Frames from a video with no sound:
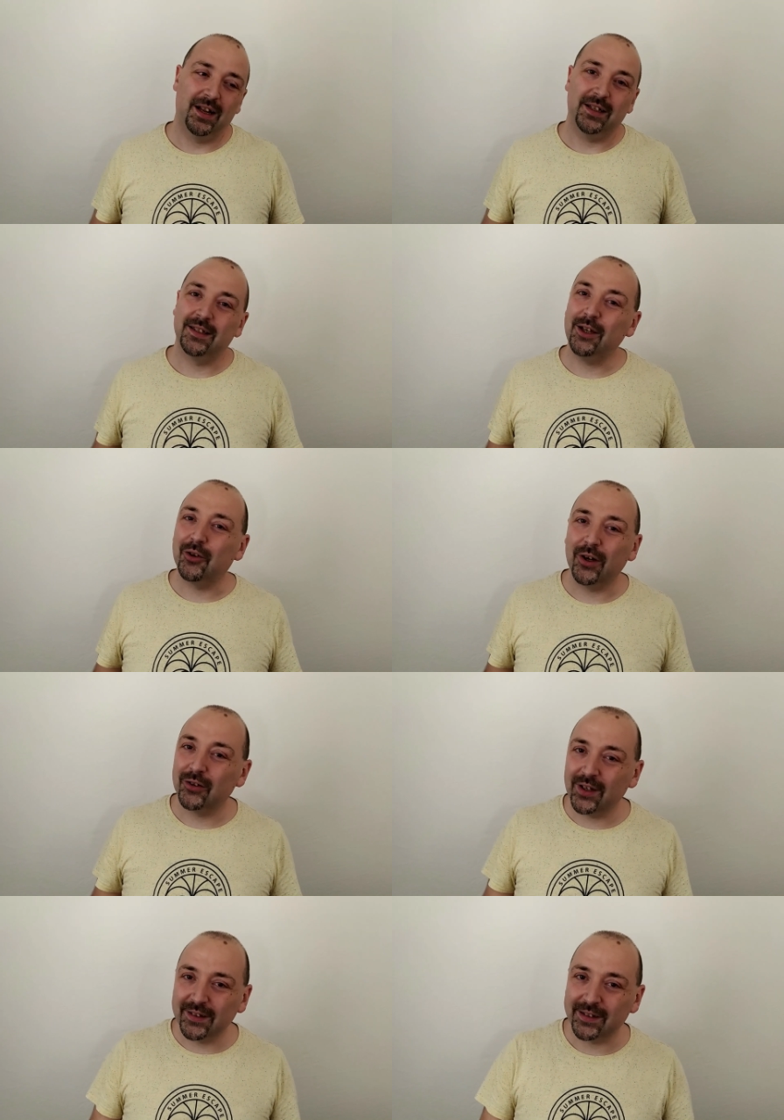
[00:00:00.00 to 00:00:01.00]
Let's say you
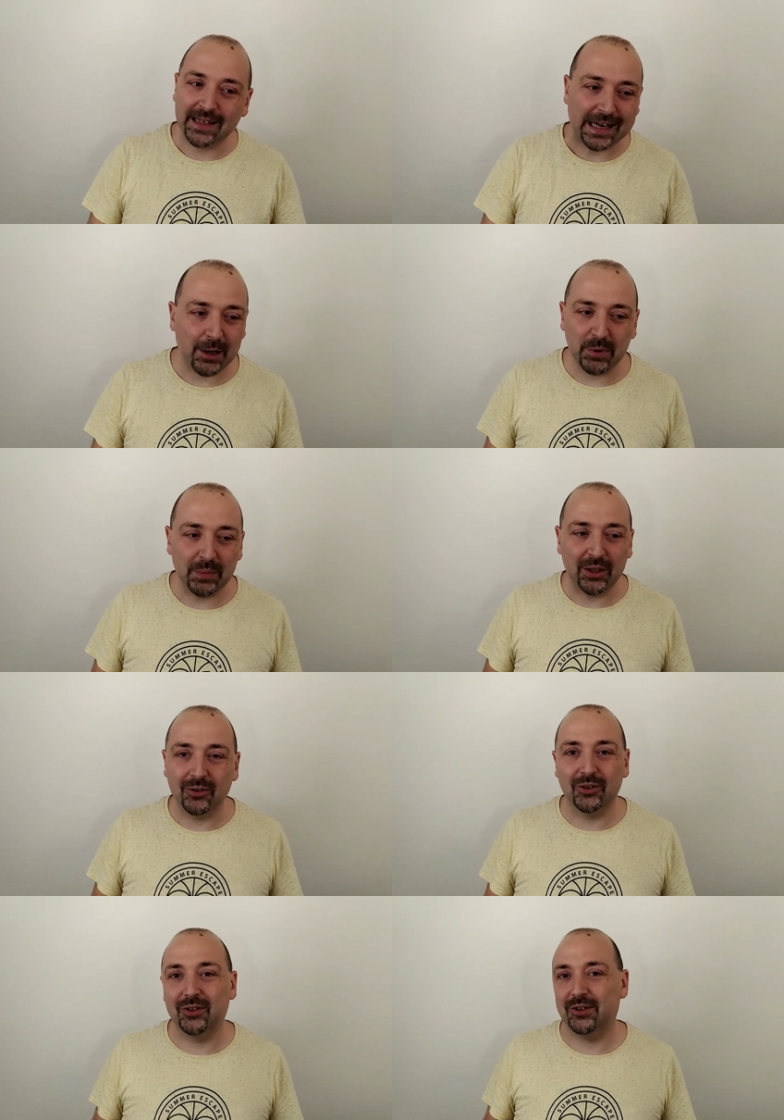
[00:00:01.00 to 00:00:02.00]
cannot enter the club
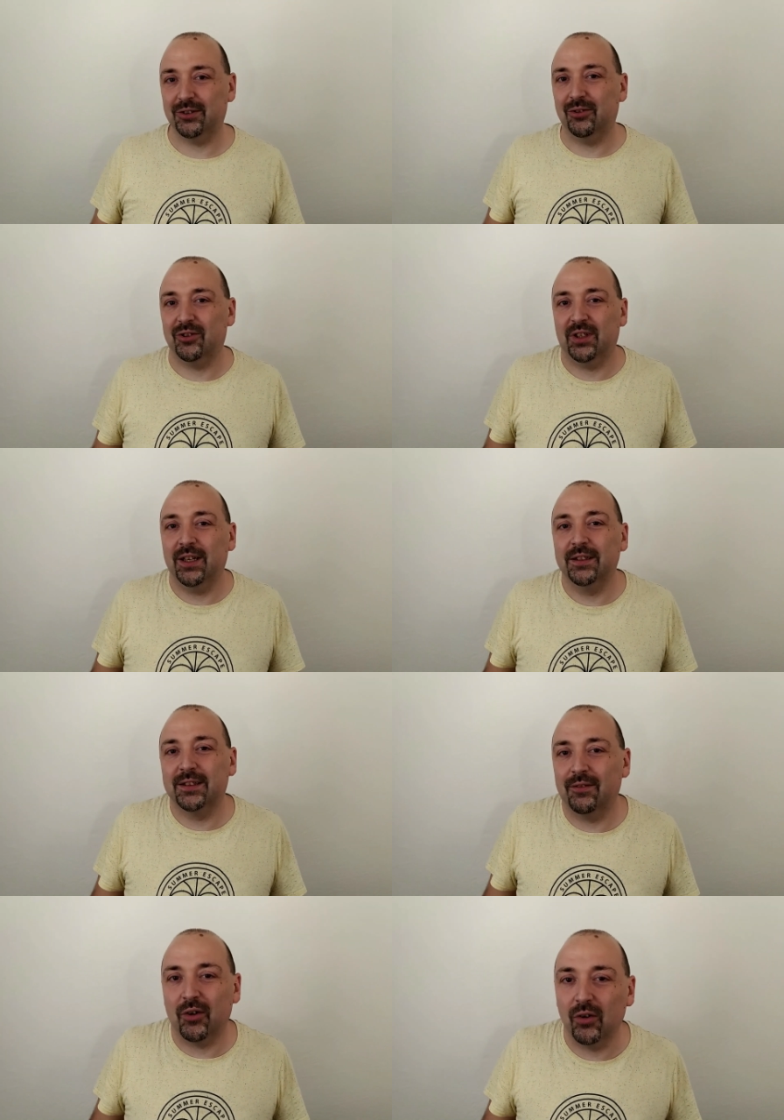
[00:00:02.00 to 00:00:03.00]
because your skin
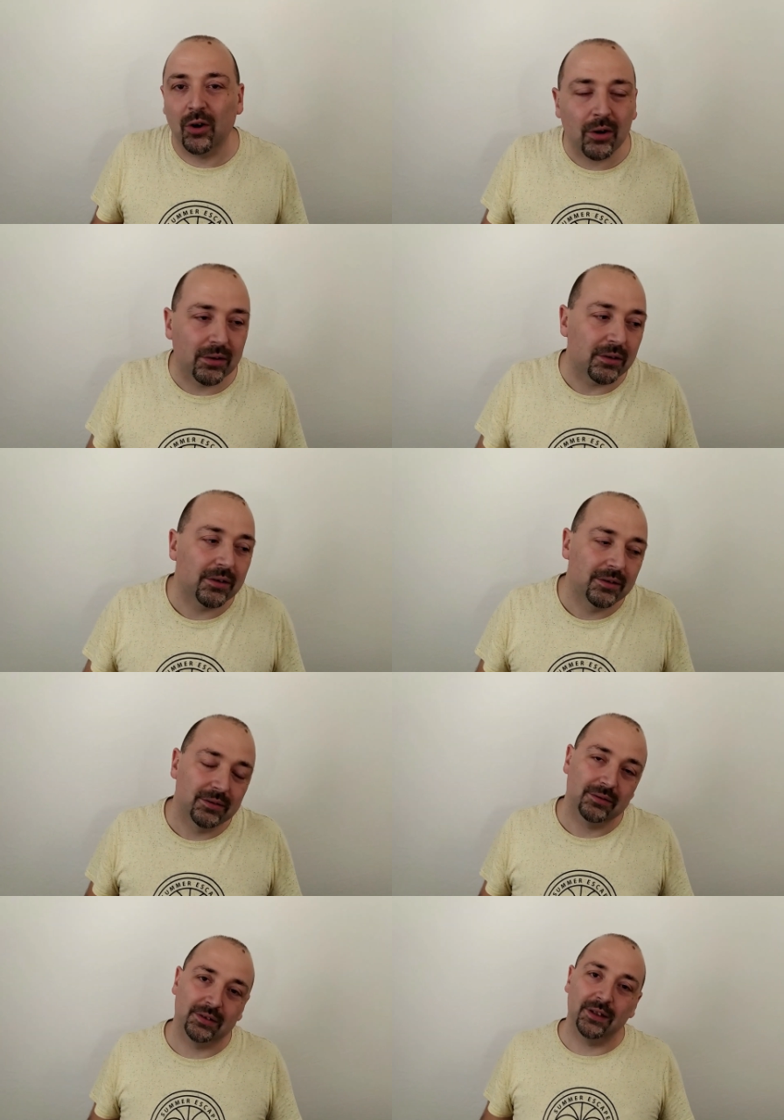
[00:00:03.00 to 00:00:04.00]
is the wrong color.
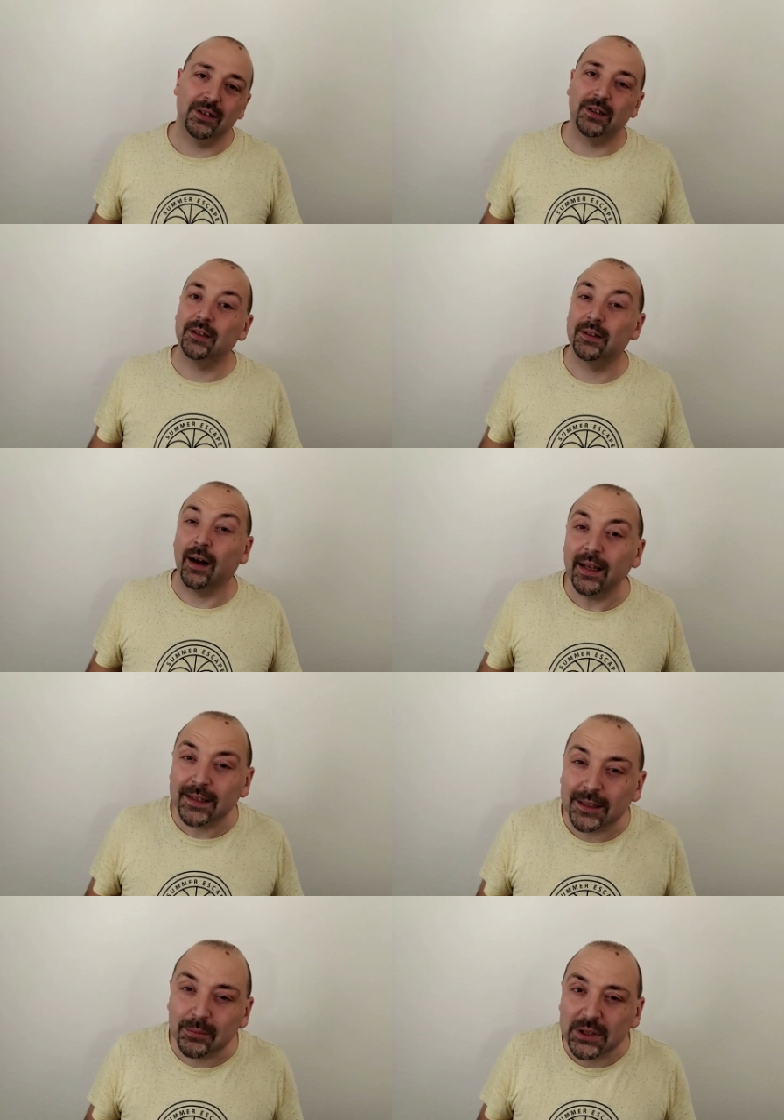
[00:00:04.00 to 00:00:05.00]
Then this is
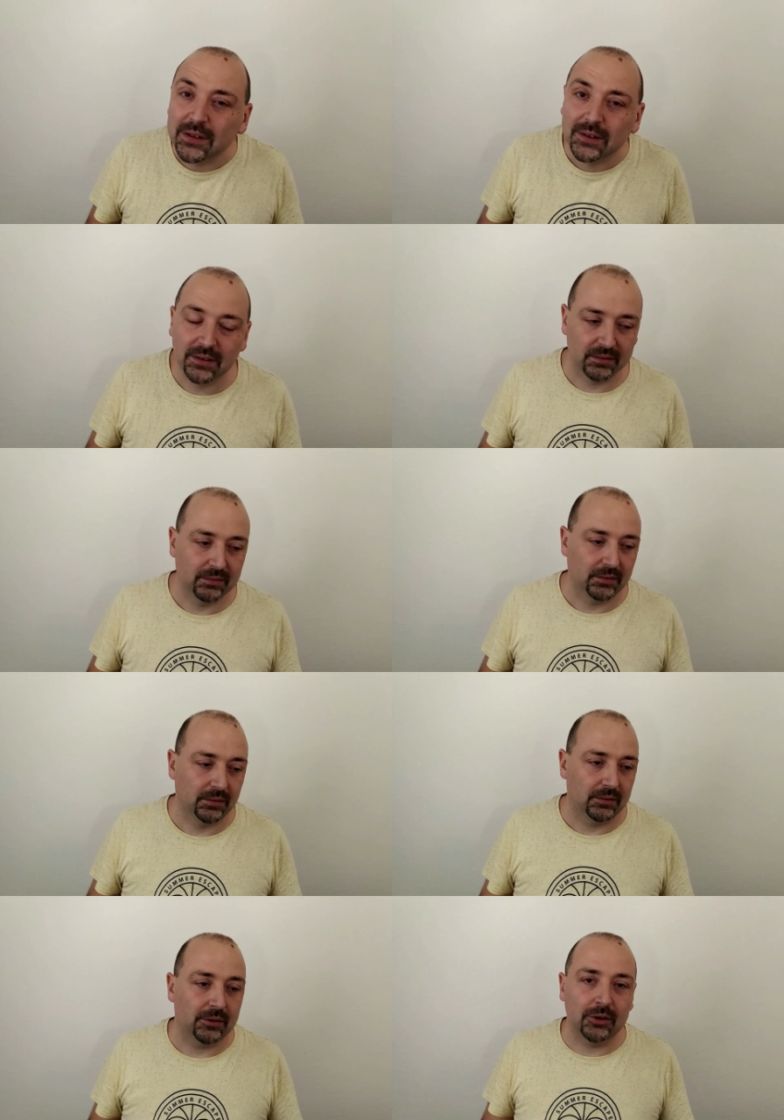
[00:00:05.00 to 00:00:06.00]
racism.
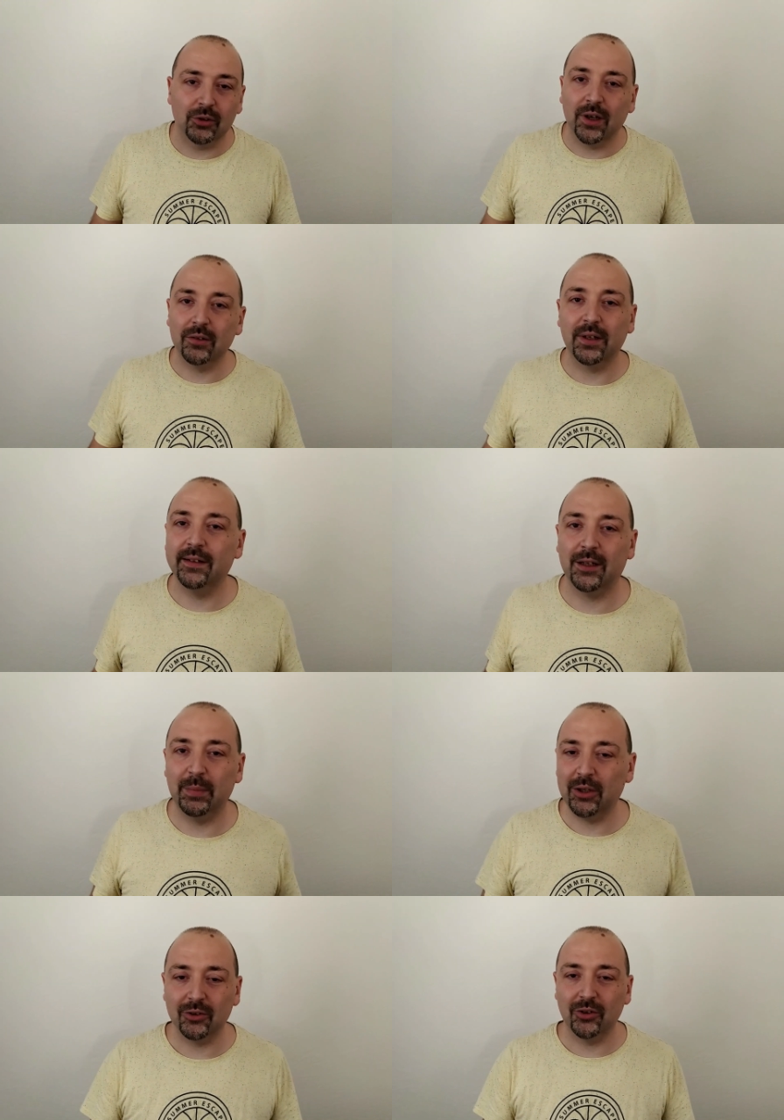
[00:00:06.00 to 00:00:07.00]
Or you cannot enter
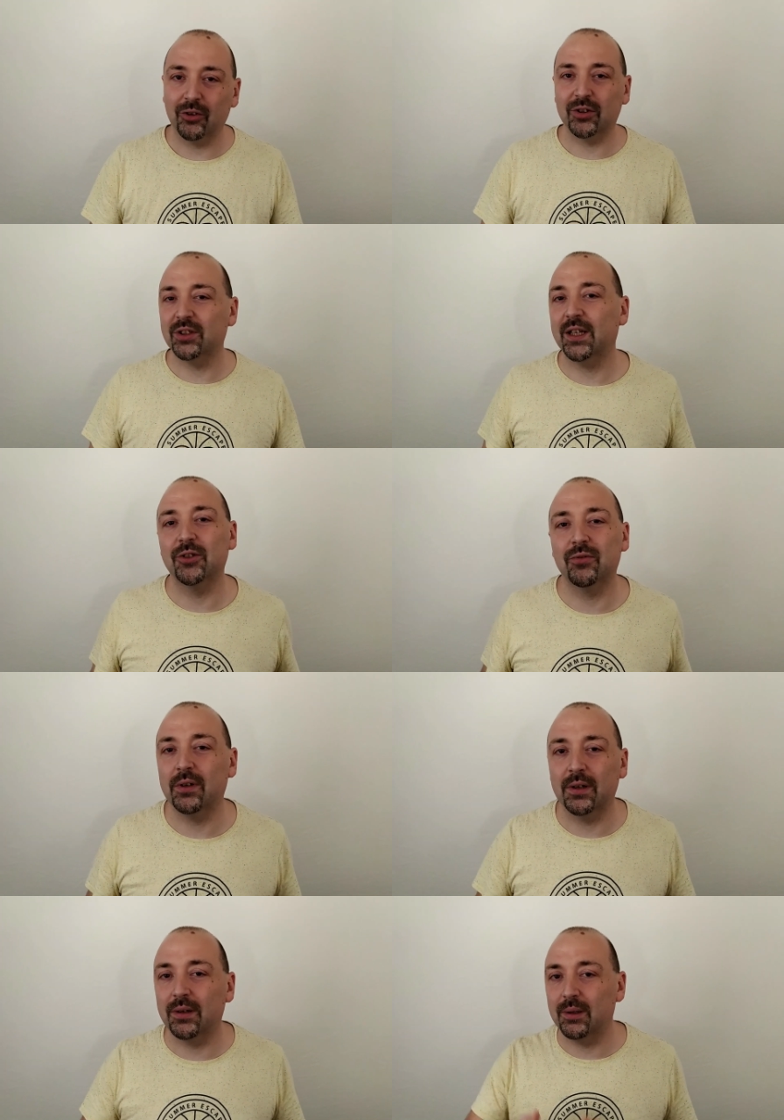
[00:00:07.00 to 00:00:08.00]
because your
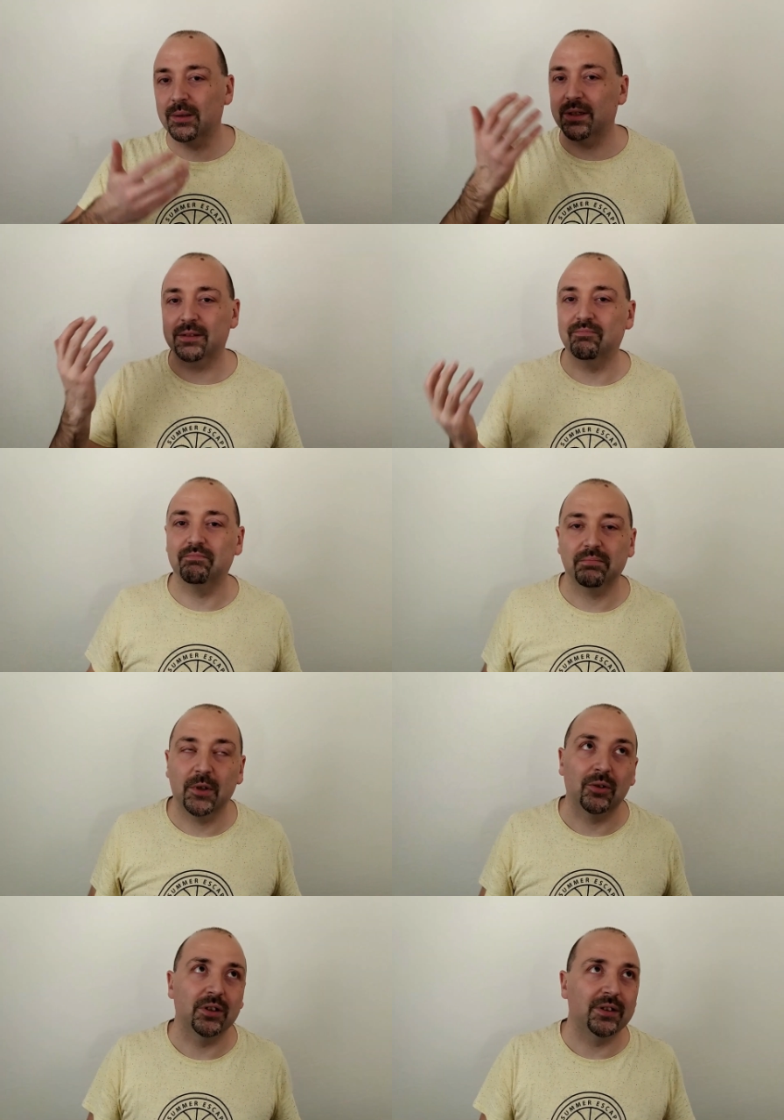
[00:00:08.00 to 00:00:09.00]
sexual
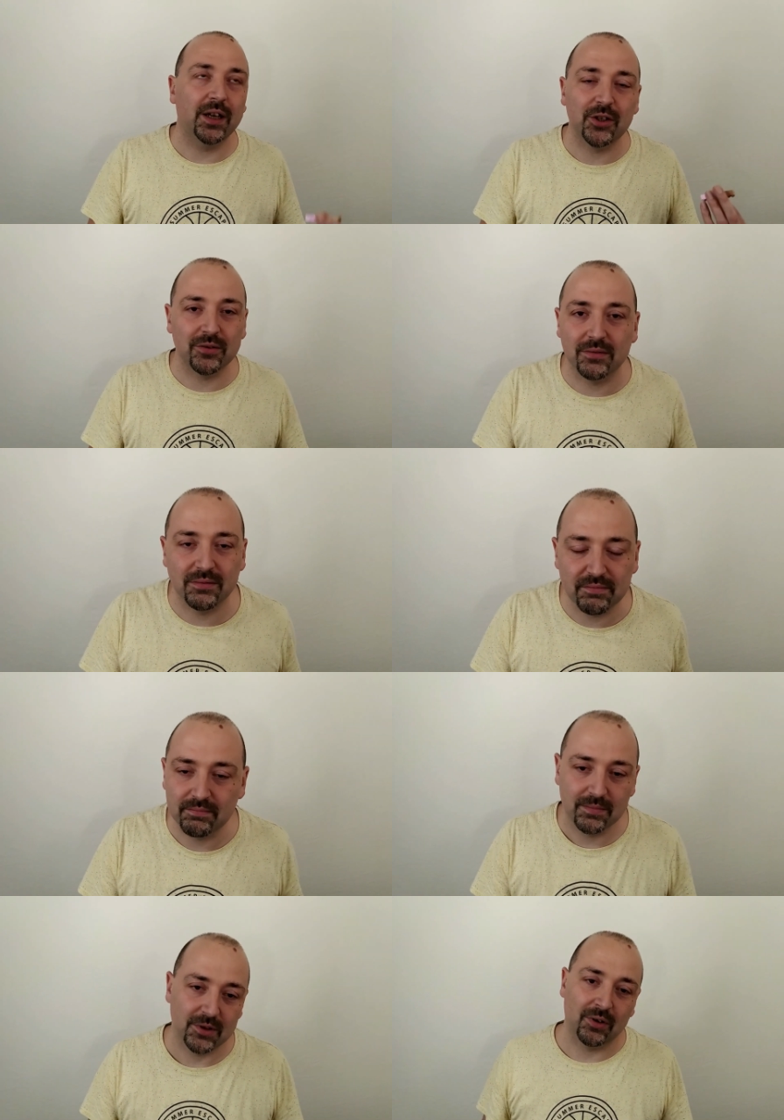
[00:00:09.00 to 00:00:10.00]
orientations.
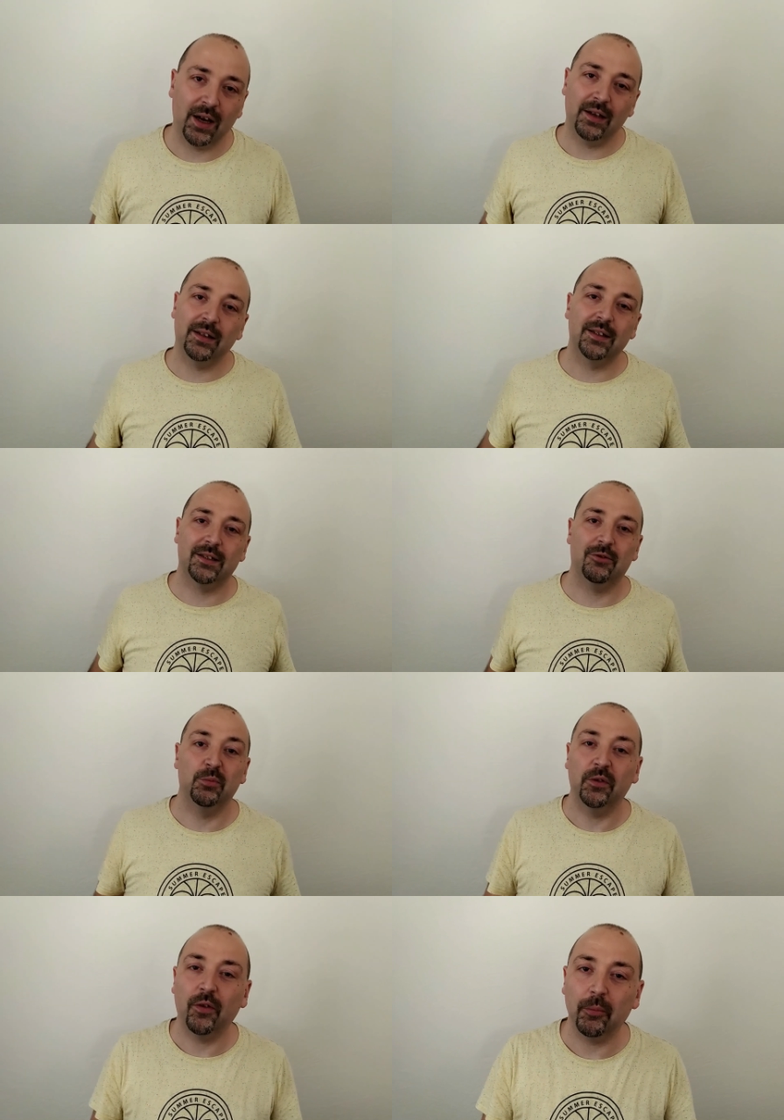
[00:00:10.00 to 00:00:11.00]
Okay, that's
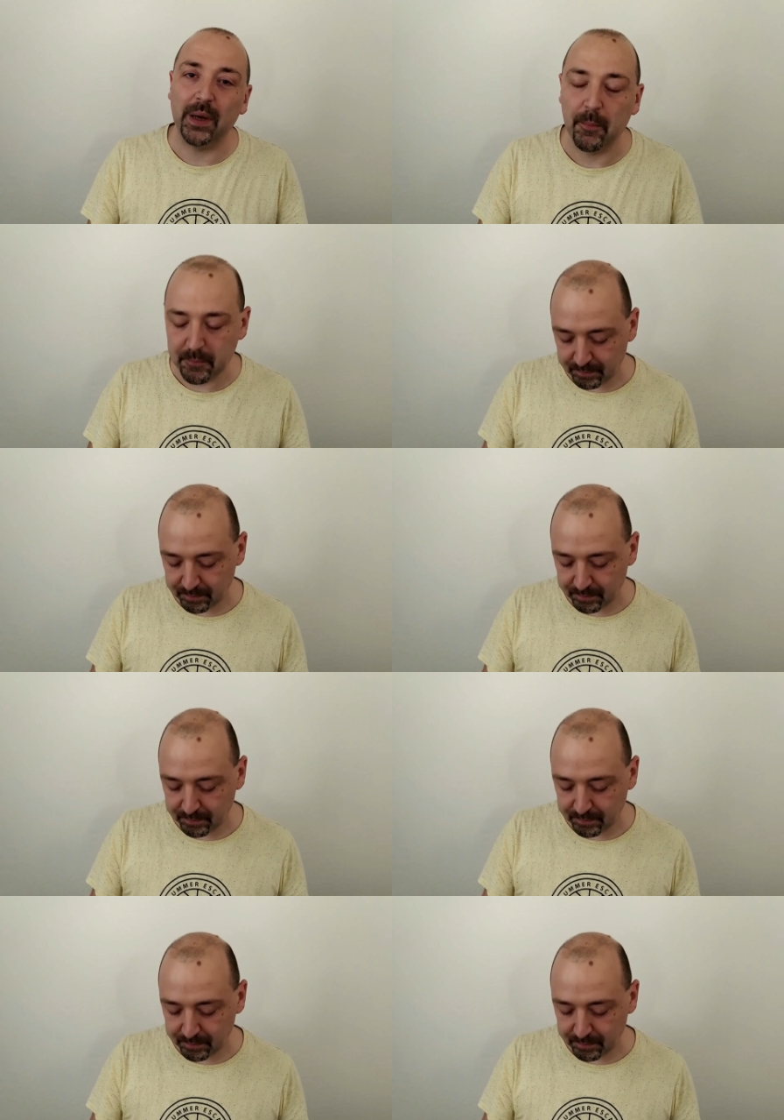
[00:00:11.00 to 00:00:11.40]
homophobia.